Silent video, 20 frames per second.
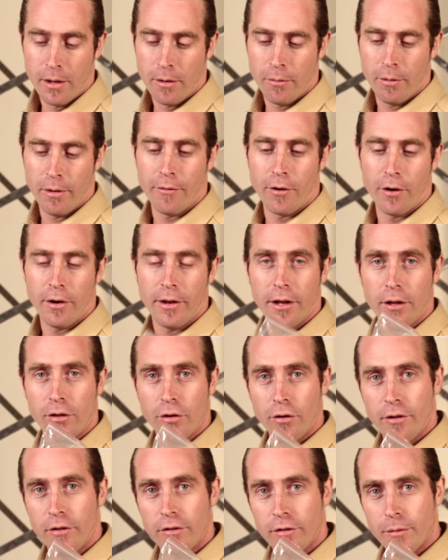We've already
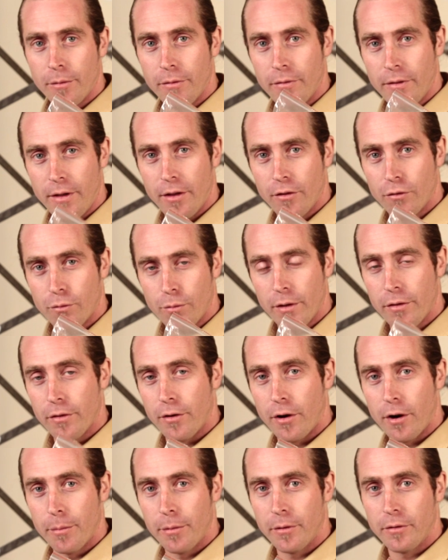included some of these with
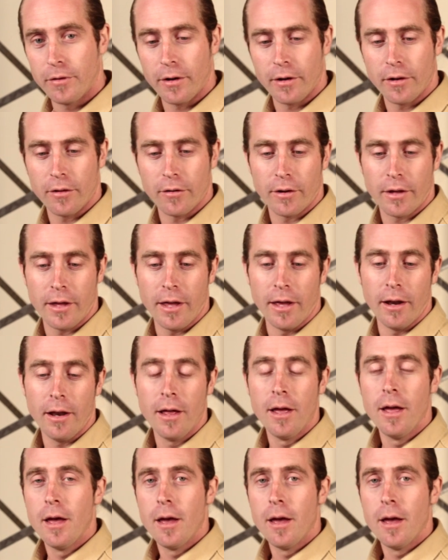our particular kit.